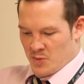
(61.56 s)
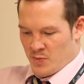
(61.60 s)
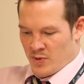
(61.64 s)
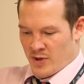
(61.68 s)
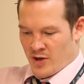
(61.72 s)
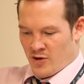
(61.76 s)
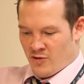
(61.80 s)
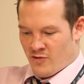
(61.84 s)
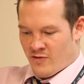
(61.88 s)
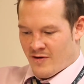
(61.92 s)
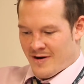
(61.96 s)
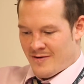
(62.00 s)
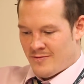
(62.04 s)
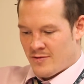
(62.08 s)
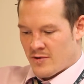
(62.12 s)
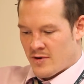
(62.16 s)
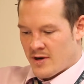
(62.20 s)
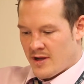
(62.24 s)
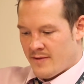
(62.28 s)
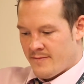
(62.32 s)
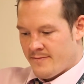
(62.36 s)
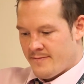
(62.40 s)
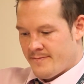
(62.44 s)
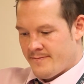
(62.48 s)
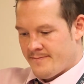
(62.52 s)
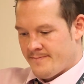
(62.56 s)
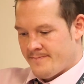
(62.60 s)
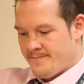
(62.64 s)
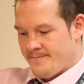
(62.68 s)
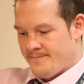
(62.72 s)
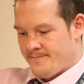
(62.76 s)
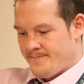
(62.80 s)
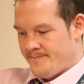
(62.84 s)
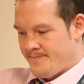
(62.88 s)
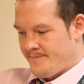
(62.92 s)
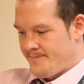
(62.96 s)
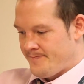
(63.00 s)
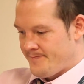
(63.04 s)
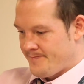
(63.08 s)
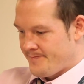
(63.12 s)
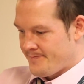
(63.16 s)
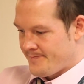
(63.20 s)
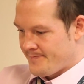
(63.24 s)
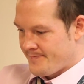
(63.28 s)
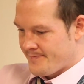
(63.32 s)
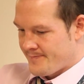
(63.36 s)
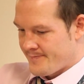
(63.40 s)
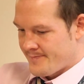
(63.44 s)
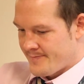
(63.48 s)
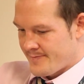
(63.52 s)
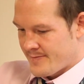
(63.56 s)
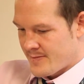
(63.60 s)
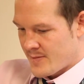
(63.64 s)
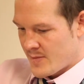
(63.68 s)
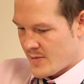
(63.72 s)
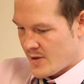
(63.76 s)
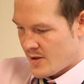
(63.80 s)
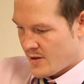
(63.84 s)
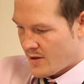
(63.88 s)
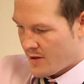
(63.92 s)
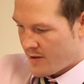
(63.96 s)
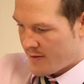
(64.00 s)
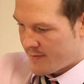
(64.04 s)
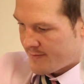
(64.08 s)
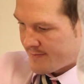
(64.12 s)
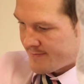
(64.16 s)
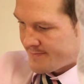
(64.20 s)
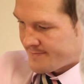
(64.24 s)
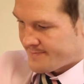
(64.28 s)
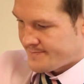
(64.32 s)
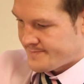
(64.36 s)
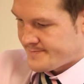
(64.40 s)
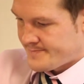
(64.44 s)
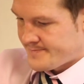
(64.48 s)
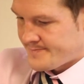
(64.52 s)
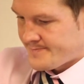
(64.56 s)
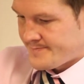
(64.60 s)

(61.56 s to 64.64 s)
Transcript: to staff in understanding what social entrepreneurship is by